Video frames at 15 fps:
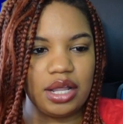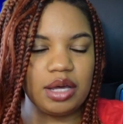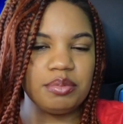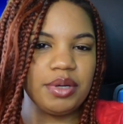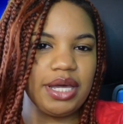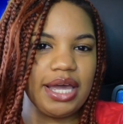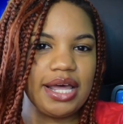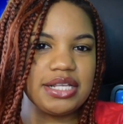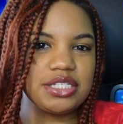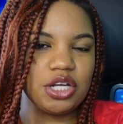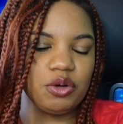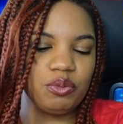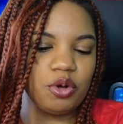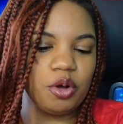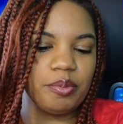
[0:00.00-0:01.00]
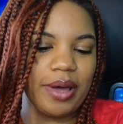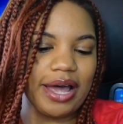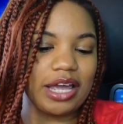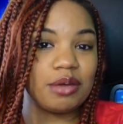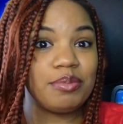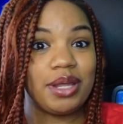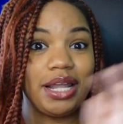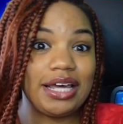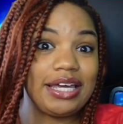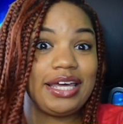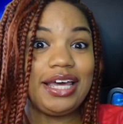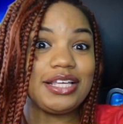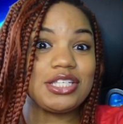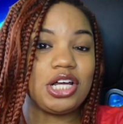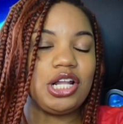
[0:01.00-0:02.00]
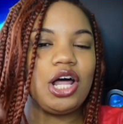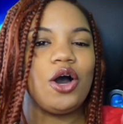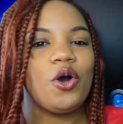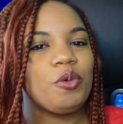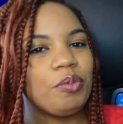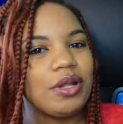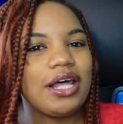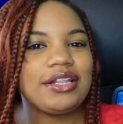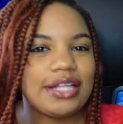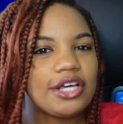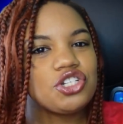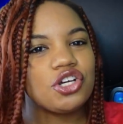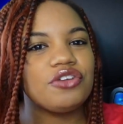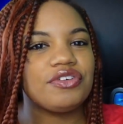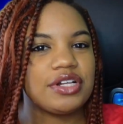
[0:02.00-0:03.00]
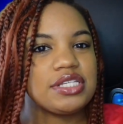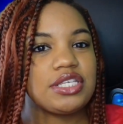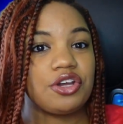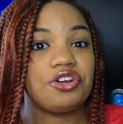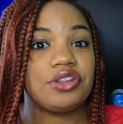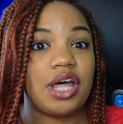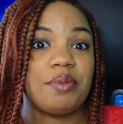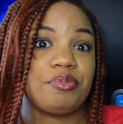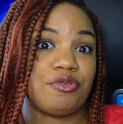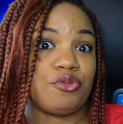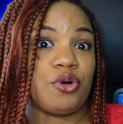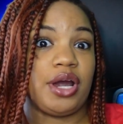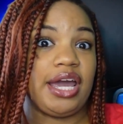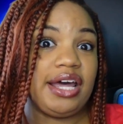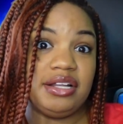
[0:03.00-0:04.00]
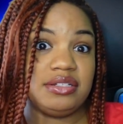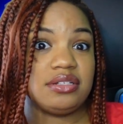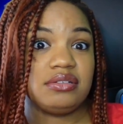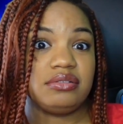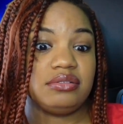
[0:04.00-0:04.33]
Like M'gann's gonna roll back and be like, he's a clone, but like they should have considered that beforehand.